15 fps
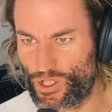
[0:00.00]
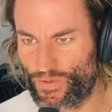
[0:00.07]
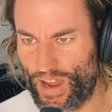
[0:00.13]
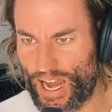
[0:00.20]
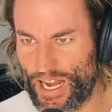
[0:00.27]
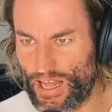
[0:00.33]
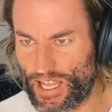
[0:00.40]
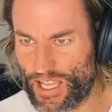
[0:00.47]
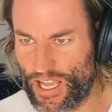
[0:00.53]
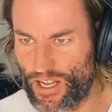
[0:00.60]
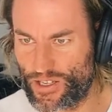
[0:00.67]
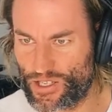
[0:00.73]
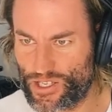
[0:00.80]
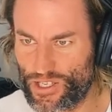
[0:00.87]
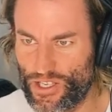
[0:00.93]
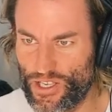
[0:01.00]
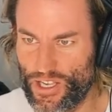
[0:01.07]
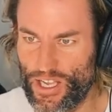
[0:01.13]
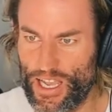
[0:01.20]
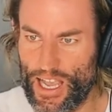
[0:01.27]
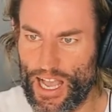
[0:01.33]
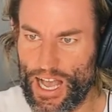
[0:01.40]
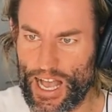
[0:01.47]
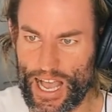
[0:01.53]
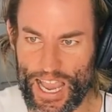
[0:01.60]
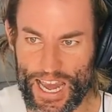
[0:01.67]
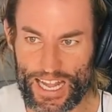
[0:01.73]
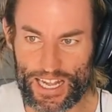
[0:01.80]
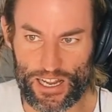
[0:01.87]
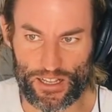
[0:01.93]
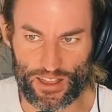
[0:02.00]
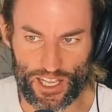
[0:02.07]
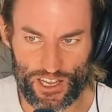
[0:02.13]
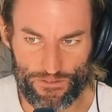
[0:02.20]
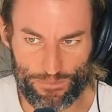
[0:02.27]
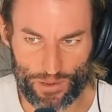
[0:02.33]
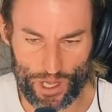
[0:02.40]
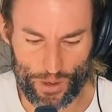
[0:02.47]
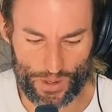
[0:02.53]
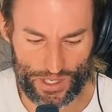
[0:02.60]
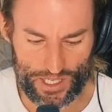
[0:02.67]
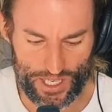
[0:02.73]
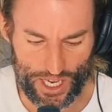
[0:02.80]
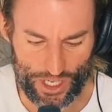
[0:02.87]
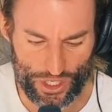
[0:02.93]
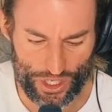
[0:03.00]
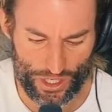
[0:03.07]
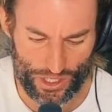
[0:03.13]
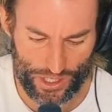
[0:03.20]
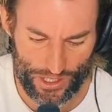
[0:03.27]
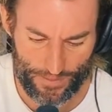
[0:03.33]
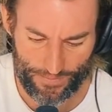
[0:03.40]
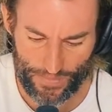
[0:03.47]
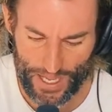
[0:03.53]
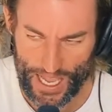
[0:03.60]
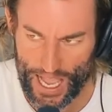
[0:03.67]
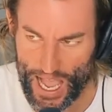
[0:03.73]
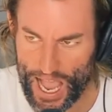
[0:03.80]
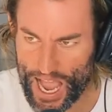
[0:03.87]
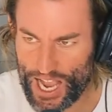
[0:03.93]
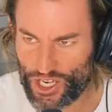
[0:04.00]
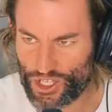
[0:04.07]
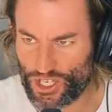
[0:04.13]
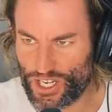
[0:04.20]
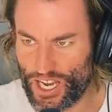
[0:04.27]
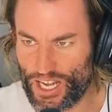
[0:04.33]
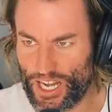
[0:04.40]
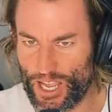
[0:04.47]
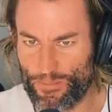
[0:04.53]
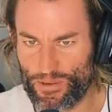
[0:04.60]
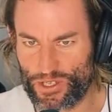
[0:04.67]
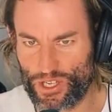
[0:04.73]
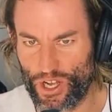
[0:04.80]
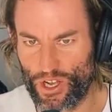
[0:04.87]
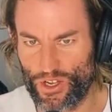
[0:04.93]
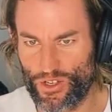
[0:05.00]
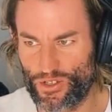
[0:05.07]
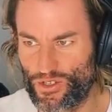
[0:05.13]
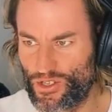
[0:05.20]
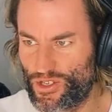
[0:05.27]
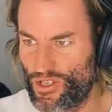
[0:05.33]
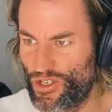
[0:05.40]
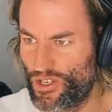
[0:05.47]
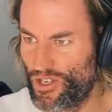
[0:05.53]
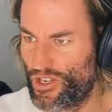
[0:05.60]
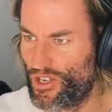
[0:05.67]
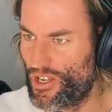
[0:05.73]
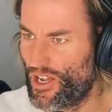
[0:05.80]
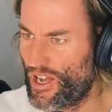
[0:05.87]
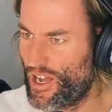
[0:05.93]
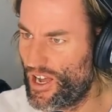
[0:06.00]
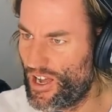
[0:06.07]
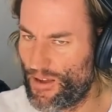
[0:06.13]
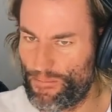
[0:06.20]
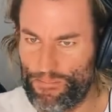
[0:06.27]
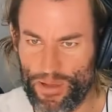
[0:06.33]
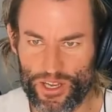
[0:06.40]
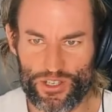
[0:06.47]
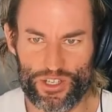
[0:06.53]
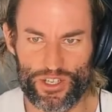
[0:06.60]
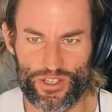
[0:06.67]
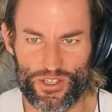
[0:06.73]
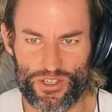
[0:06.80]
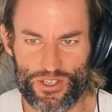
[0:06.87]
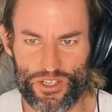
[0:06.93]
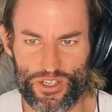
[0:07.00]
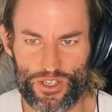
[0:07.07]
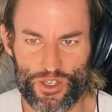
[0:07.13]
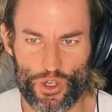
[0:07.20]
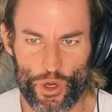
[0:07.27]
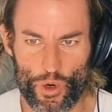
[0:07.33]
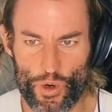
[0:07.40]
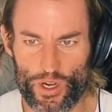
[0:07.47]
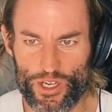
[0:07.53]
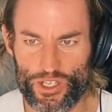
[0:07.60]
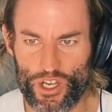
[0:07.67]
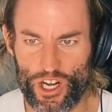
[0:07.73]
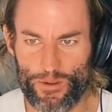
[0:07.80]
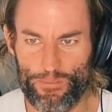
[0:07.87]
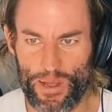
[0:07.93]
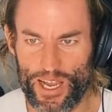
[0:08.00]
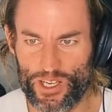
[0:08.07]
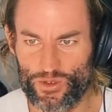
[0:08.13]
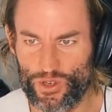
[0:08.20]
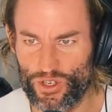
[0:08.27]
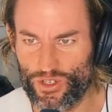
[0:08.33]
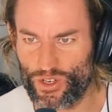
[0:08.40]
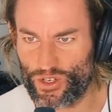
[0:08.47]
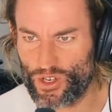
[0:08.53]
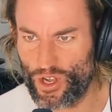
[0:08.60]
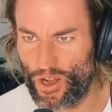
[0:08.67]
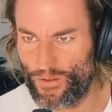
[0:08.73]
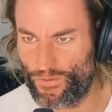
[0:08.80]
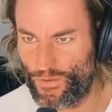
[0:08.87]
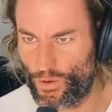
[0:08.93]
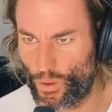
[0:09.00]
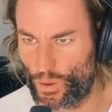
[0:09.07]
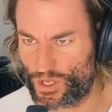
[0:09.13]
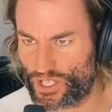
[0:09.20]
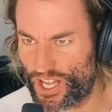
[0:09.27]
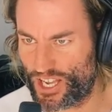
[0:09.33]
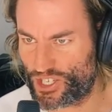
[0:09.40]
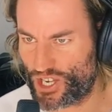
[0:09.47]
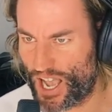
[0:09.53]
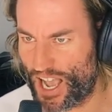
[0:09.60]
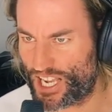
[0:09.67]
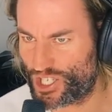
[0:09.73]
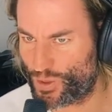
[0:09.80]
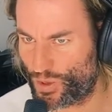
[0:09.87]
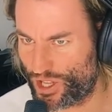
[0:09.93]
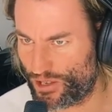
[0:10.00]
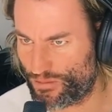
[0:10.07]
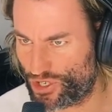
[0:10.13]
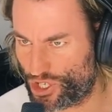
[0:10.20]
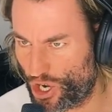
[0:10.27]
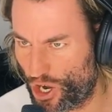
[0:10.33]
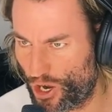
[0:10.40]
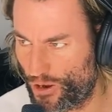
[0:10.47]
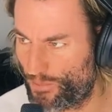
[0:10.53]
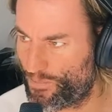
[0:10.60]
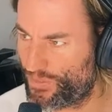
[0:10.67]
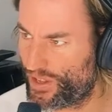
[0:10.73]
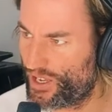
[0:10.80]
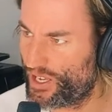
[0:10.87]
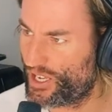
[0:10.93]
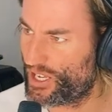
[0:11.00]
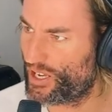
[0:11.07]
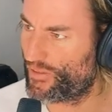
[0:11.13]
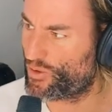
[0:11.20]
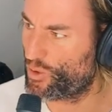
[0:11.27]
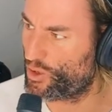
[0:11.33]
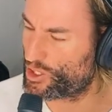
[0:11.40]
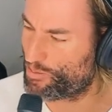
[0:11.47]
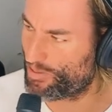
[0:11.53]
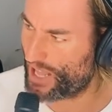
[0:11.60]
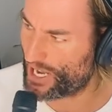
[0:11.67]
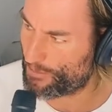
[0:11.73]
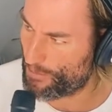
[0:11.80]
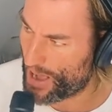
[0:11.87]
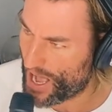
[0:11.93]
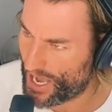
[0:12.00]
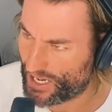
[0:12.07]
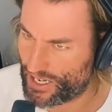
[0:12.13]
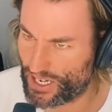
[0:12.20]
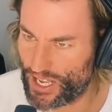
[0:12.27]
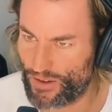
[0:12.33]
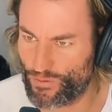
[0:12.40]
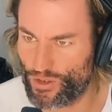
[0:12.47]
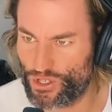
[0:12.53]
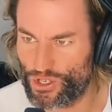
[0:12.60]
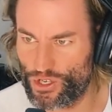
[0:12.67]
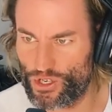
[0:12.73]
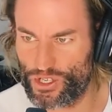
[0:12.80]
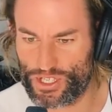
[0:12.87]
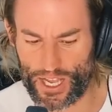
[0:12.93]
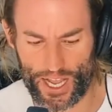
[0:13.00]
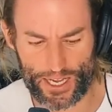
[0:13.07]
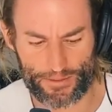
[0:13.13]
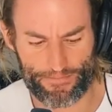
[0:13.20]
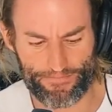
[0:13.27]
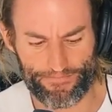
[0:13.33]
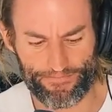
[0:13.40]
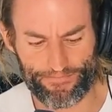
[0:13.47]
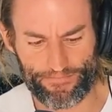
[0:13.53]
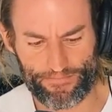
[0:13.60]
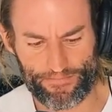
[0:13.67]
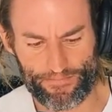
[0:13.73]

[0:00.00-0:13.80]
Of course, for anything else, any Leaf Blower sketches, Ash and Ed episodes, pictures to stories, go to patreon.com/Ash Williams Show. Of course, Black Market every Tuesday.